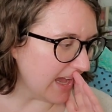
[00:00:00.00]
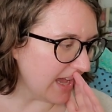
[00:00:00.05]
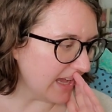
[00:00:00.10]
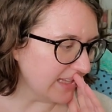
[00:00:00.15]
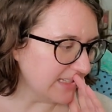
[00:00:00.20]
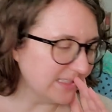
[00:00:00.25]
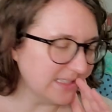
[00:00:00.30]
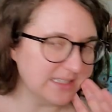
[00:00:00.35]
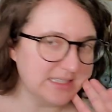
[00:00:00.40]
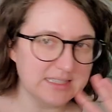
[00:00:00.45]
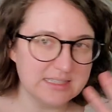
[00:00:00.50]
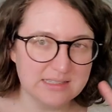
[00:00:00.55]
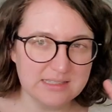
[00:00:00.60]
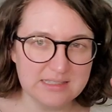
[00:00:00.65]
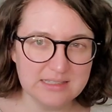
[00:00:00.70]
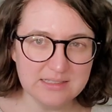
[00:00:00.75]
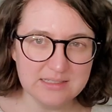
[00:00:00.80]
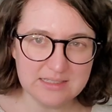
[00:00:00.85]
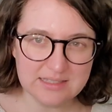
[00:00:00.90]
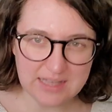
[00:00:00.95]
like
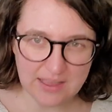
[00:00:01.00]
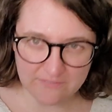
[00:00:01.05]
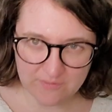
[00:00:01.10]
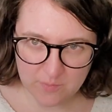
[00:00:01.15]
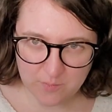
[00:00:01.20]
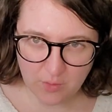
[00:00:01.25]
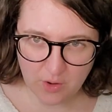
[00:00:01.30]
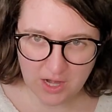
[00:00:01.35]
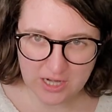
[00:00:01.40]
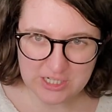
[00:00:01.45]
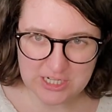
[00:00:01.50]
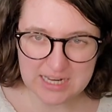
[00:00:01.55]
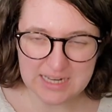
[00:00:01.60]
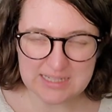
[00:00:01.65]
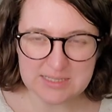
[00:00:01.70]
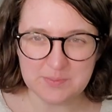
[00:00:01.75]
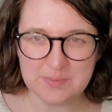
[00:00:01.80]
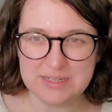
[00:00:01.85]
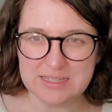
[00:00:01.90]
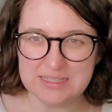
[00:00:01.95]
seven
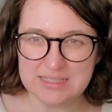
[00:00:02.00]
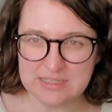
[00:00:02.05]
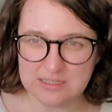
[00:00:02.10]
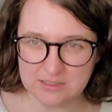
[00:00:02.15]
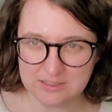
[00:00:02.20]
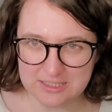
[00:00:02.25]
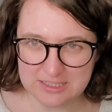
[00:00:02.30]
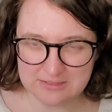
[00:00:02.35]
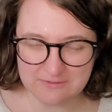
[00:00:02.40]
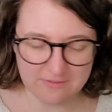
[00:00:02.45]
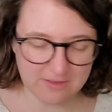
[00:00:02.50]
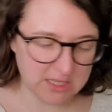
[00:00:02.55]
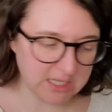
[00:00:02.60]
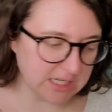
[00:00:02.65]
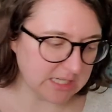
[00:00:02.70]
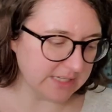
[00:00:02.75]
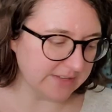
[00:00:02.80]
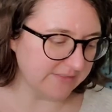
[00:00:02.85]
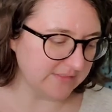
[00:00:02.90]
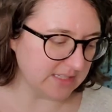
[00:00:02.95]
projects, but it still doesn't feel
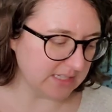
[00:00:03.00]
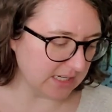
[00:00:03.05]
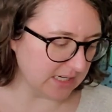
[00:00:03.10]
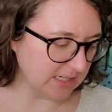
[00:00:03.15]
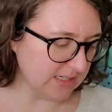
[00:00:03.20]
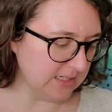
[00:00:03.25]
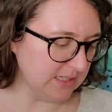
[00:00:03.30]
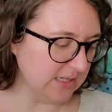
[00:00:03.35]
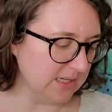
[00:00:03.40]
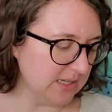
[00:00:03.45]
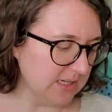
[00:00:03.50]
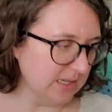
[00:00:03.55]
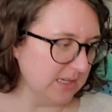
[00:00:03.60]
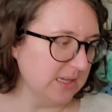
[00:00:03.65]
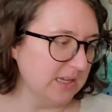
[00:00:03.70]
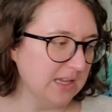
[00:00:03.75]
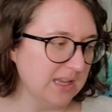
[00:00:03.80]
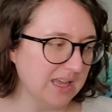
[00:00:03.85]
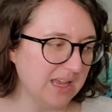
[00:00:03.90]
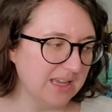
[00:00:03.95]
like I've done
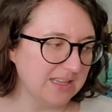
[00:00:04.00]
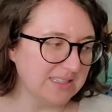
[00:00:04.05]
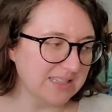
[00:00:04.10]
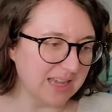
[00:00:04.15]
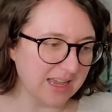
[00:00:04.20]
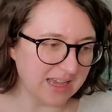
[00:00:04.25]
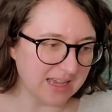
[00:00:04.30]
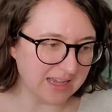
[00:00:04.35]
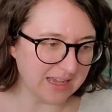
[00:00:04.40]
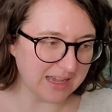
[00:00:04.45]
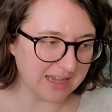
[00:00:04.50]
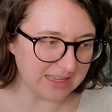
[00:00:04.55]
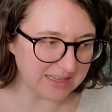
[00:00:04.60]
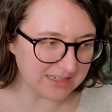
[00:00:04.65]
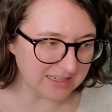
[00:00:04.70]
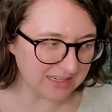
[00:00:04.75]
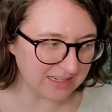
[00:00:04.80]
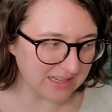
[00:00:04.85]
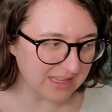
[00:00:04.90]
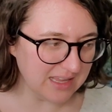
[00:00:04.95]
a ton